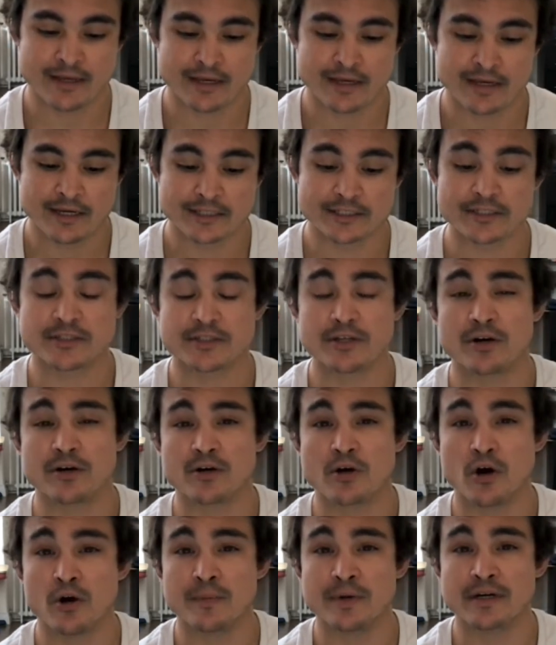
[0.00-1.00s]
It's a
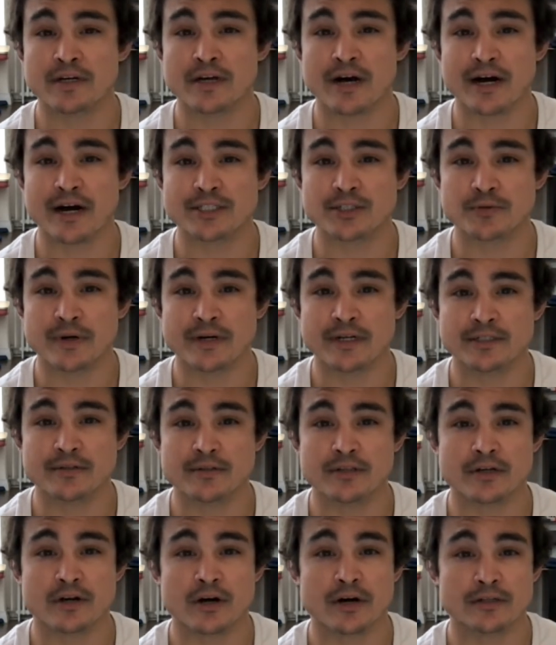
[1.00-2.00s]
sarcoma contrary to
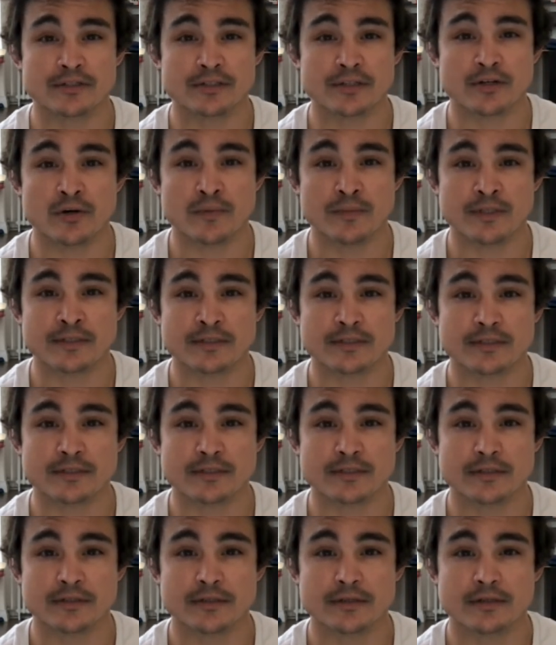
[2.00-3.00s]
the carcinomas.
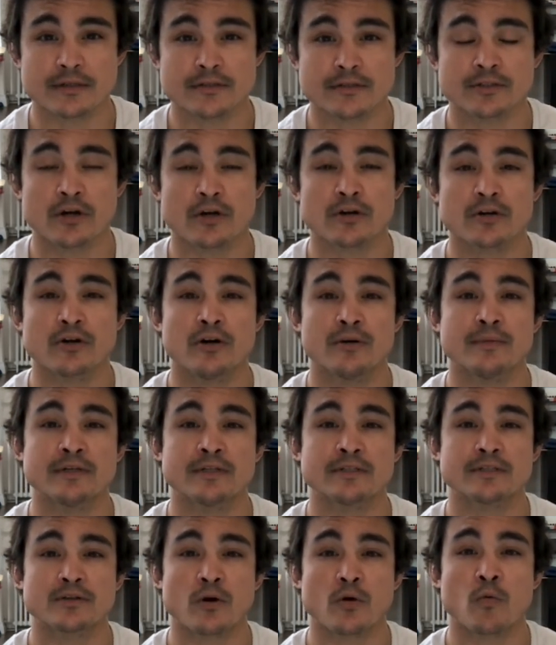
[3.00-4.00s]

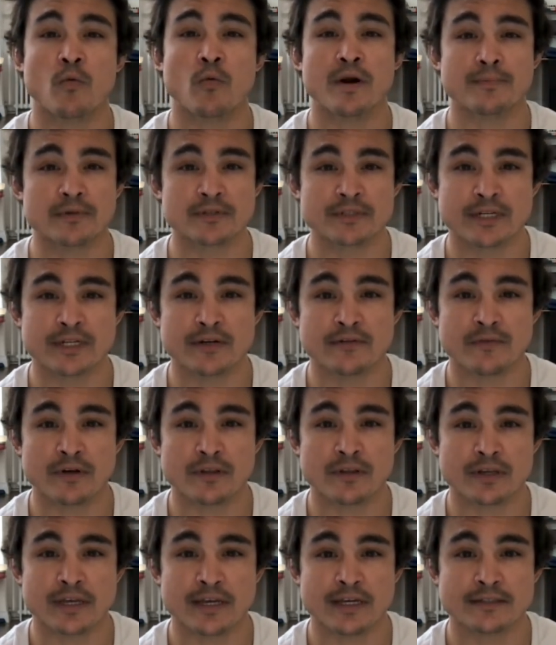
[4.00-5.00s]
Sarcomas are 1% of all
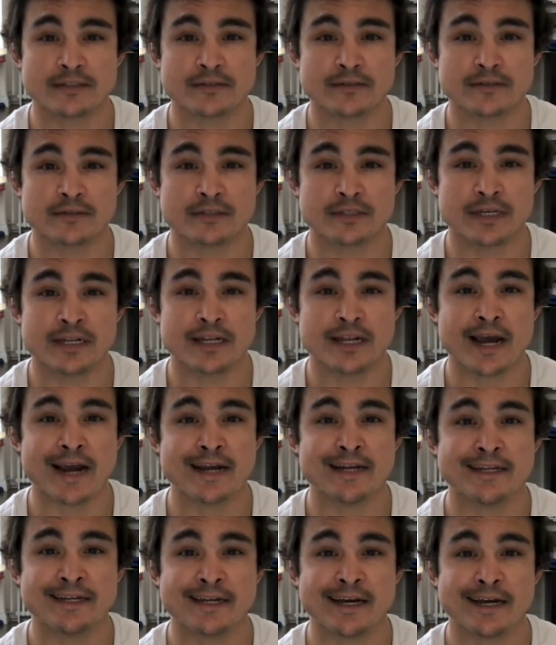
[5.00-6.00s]
the cancers and
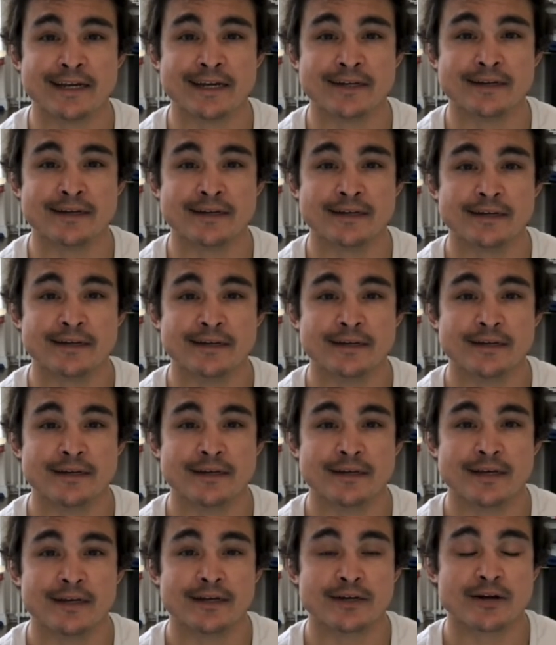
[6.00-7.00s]
99
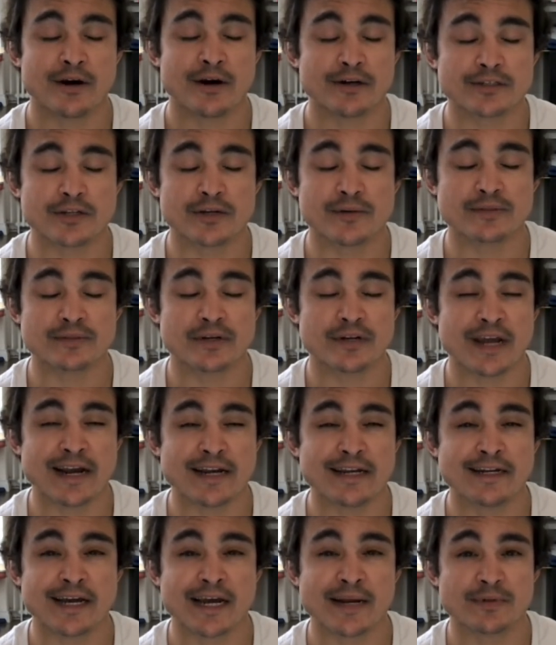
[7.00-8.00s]
and carcinomas are
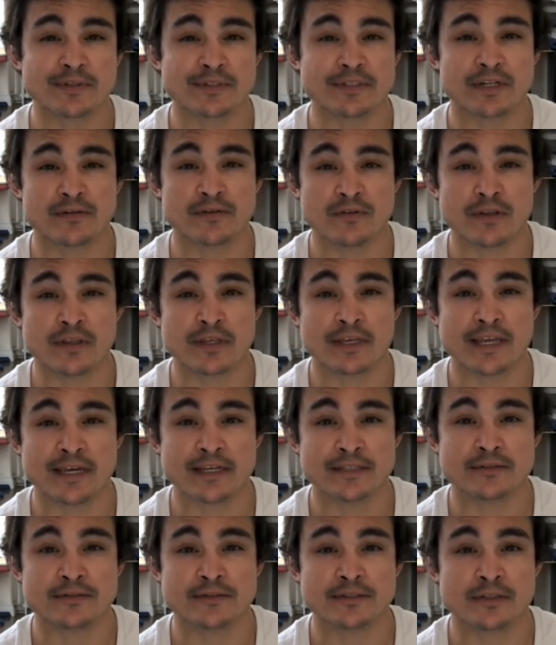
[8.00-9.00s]
99% of all the
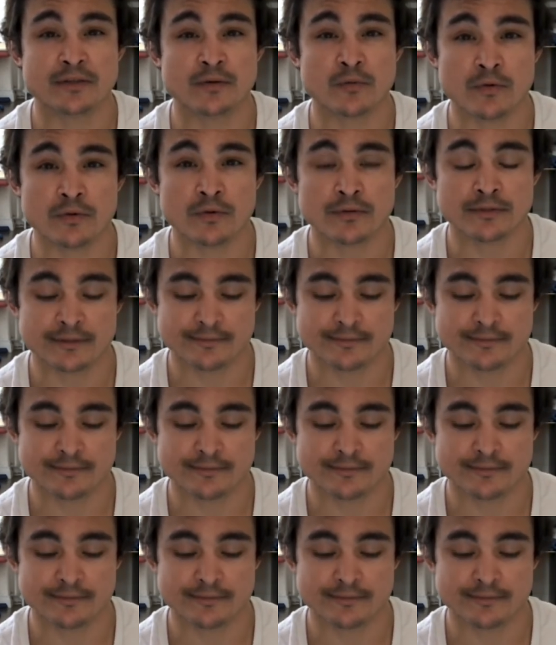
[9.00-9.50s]
cancers in the world.